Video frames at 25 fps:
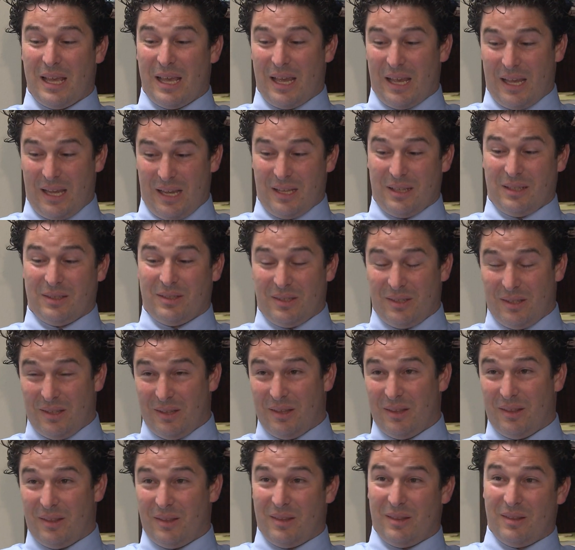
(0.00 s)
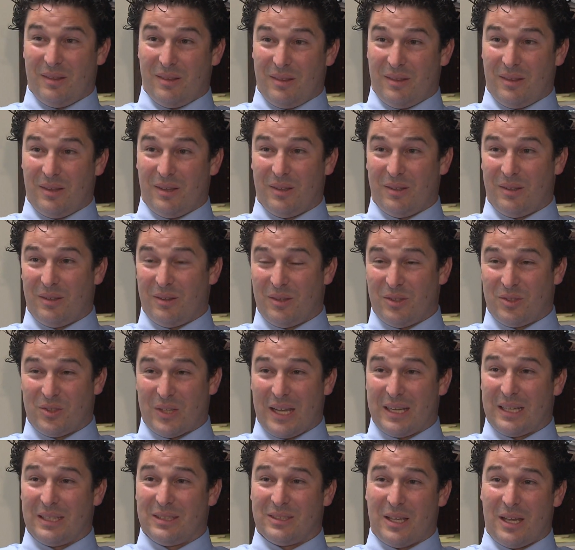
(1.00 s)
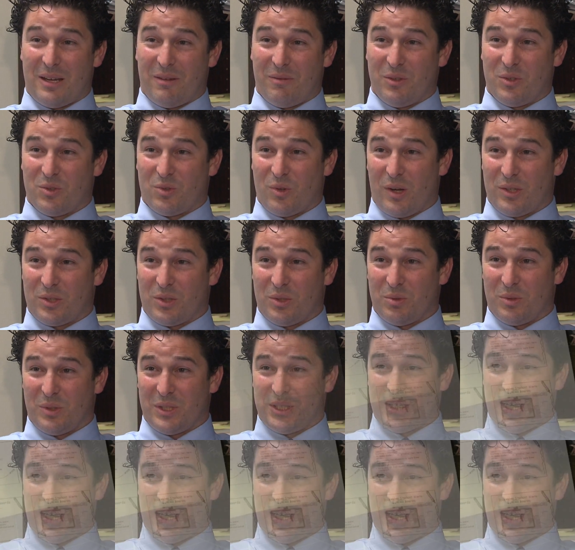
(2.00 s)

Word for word: and the second set of instructions was